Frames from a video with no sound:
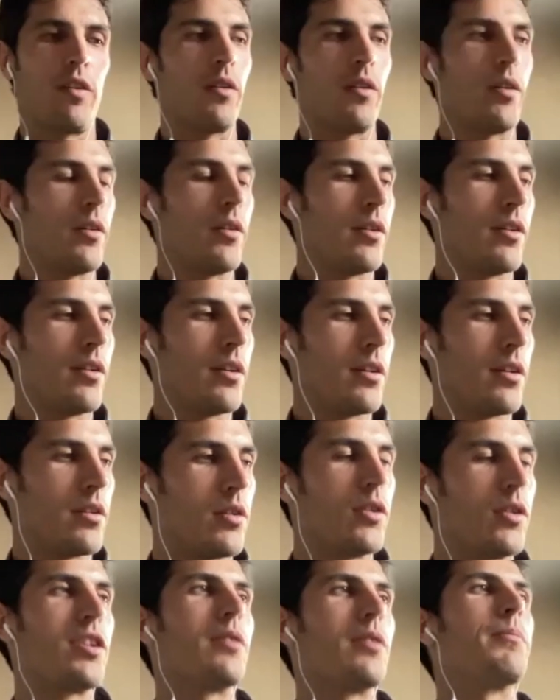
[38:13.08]
do
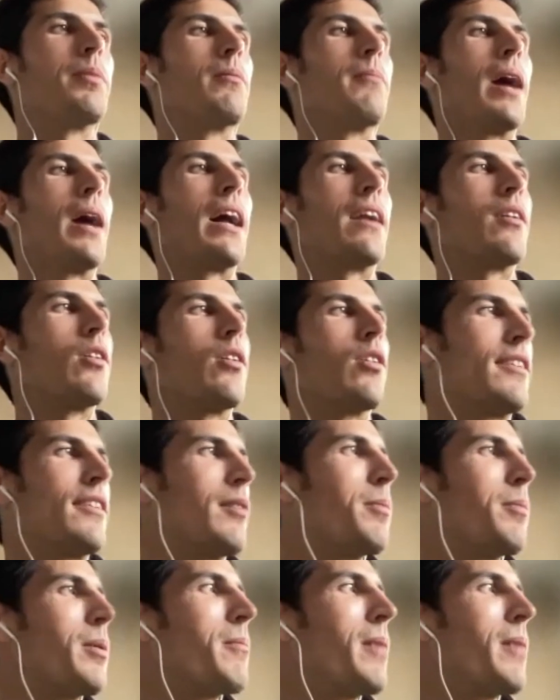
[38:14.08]
two Superman, or
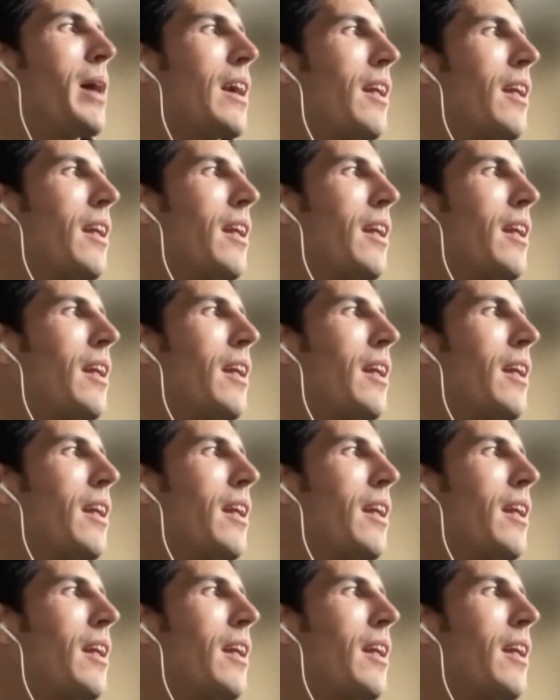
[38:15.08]
Superman